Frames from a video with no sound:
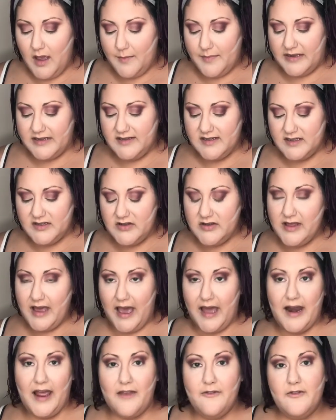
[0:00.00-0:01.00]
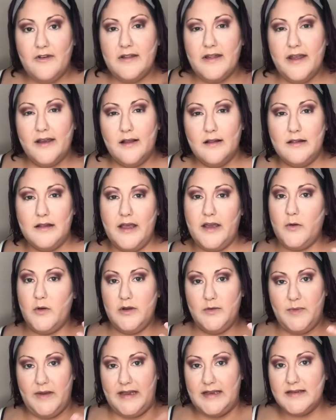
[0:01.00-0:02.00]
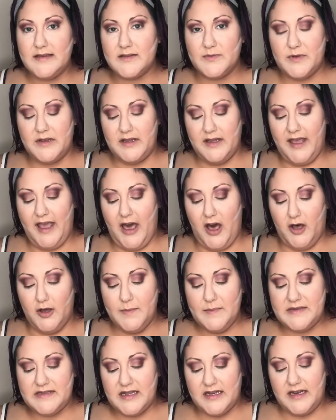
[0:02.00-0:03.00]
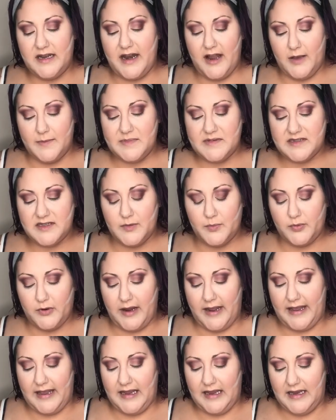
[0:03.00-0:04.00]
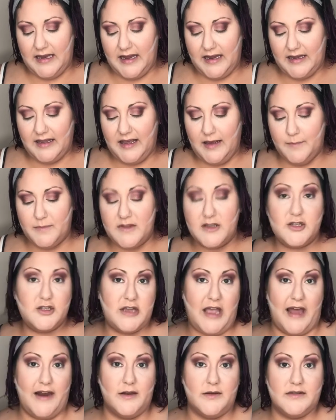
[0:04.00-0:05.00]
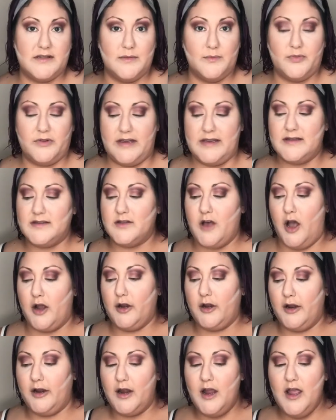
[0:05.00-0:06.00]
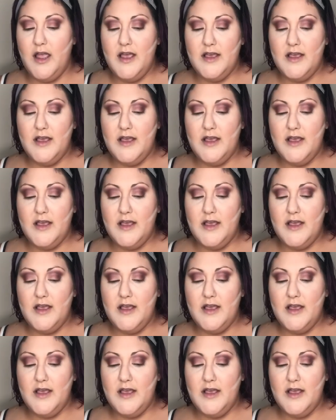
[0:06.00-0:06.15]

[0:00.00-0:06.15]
But to do that, I feel like a liquid base really helps and it helps to brighten and keep the shadows in place longer.